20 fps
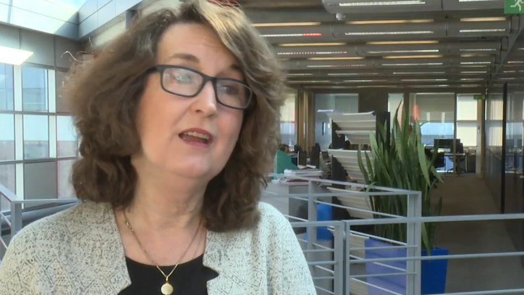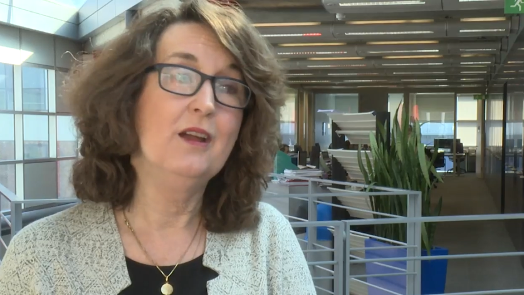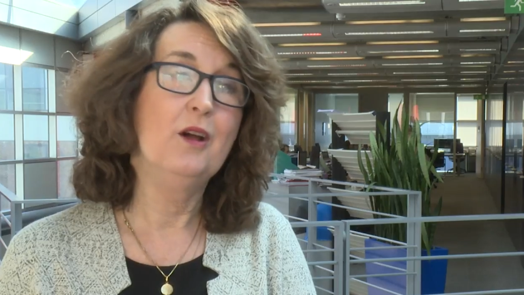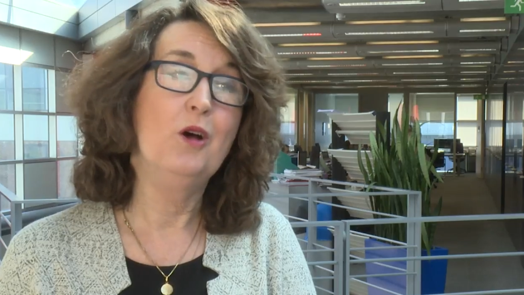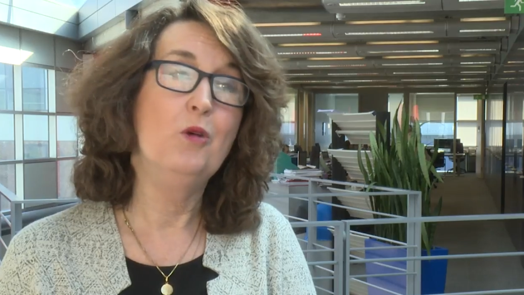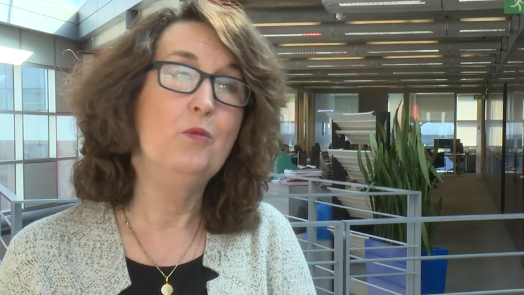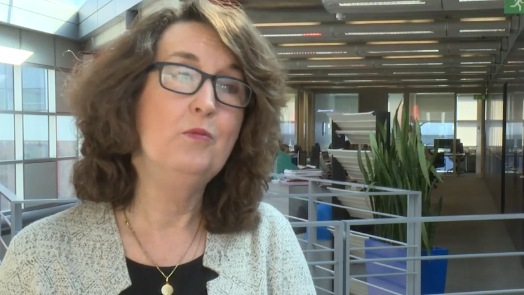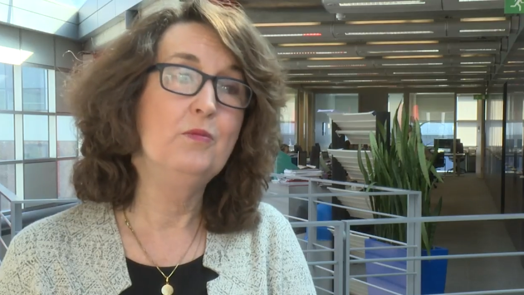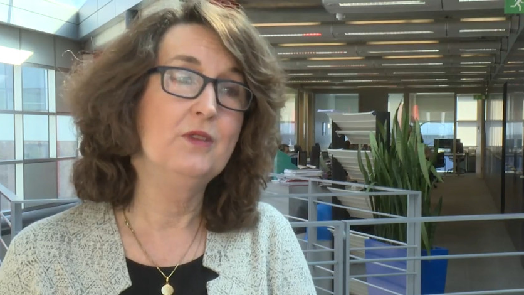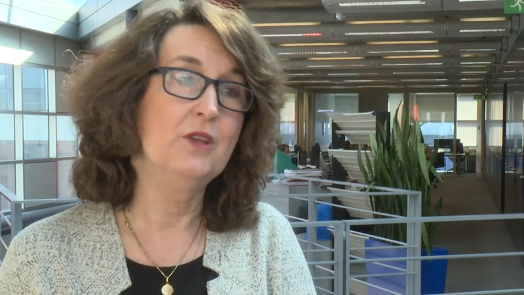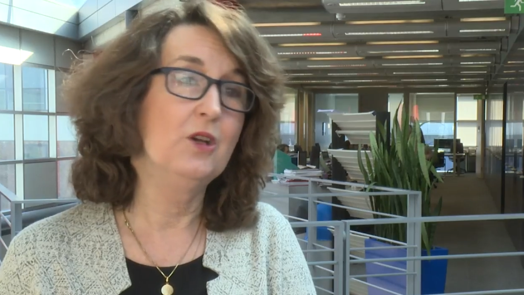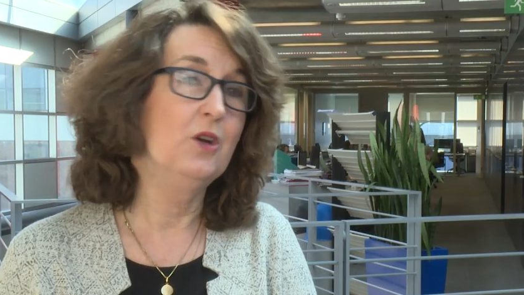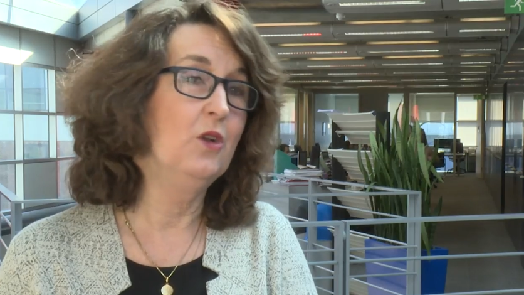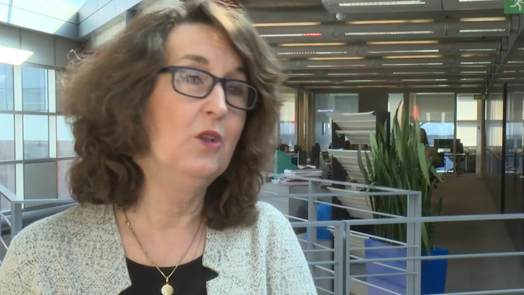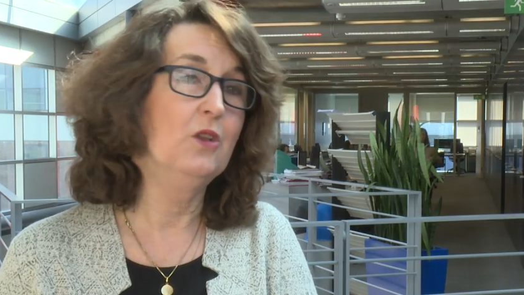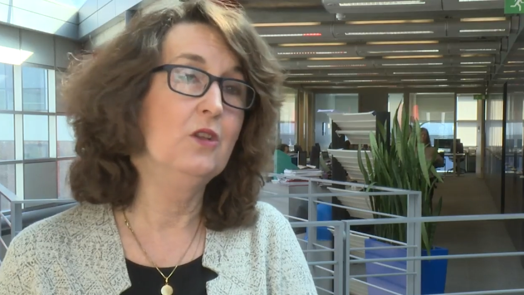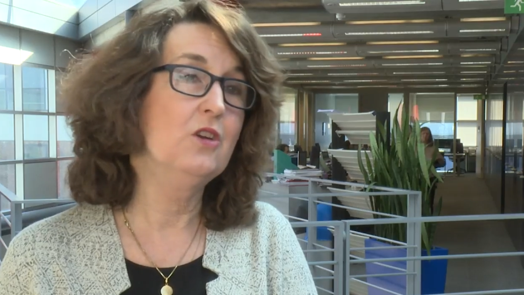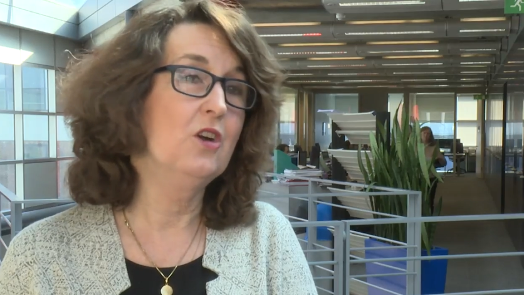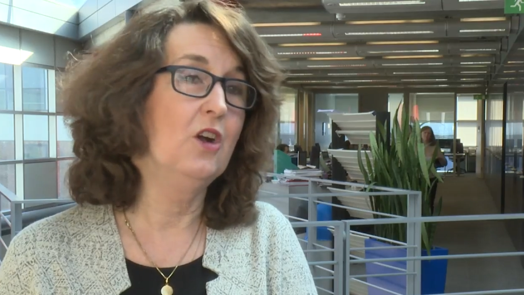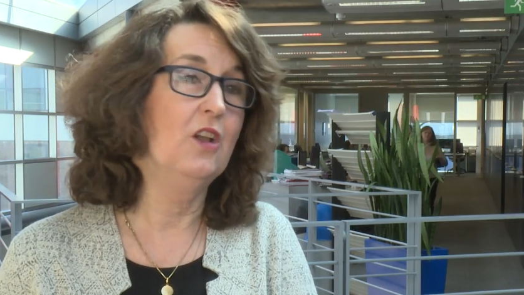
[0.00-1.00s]
I hope the
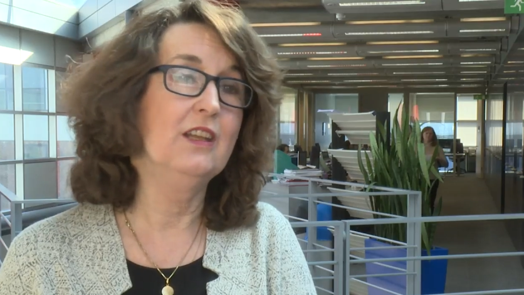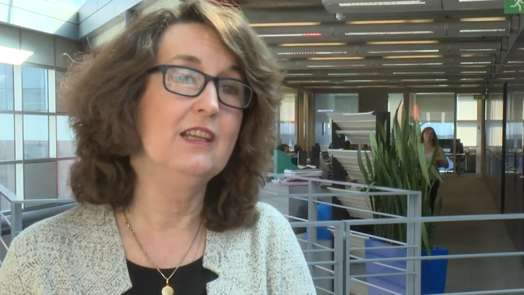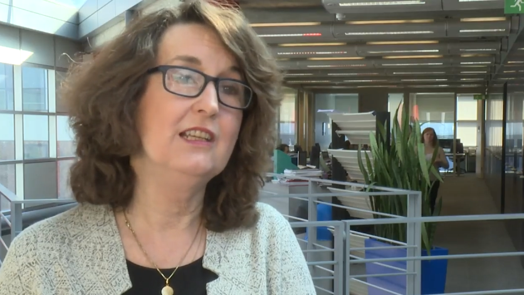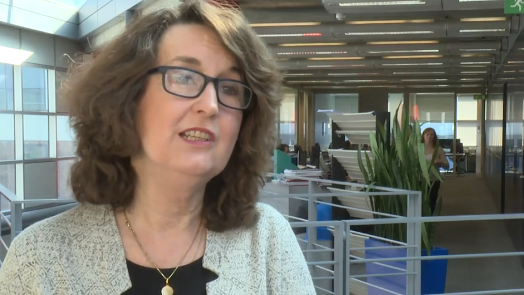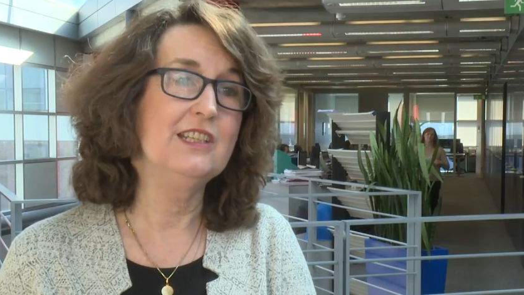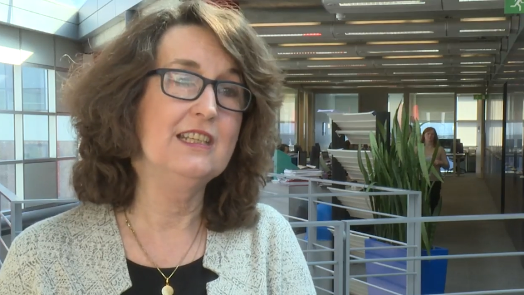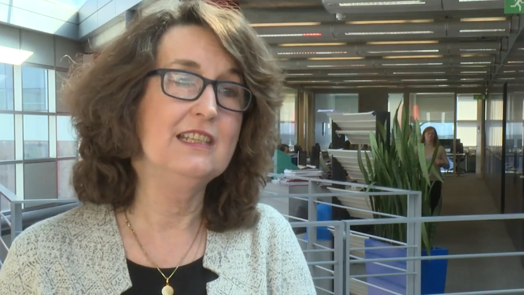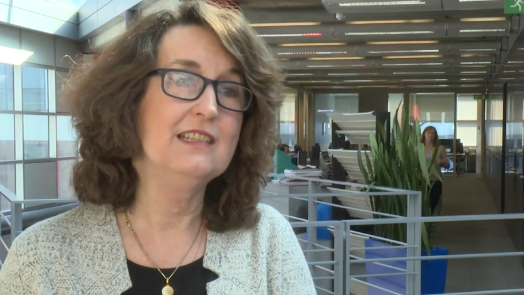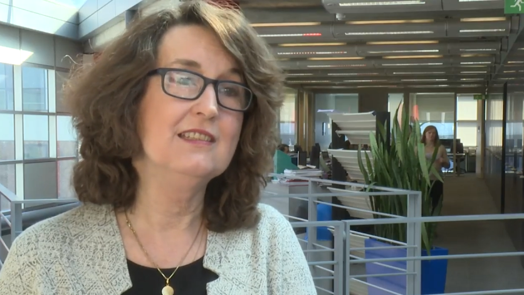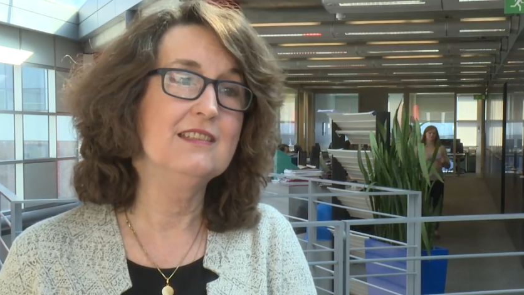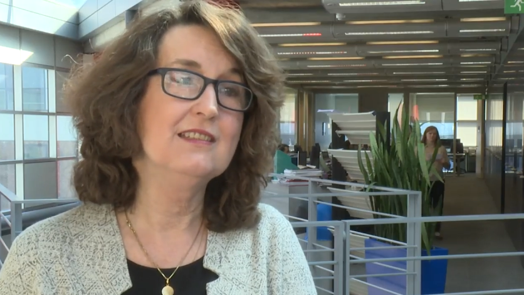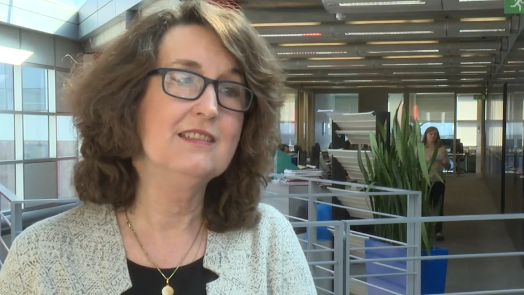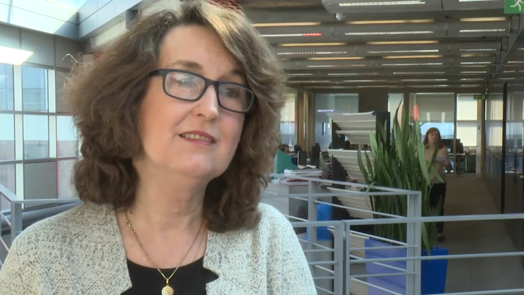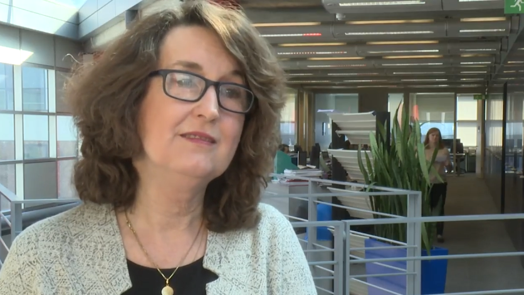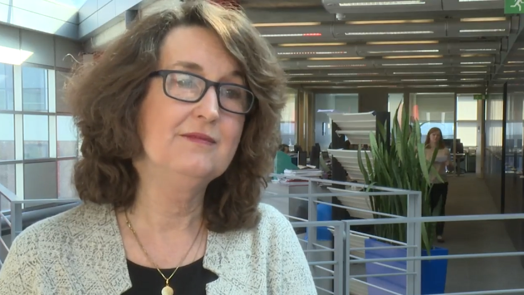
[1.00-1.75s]
whole college is.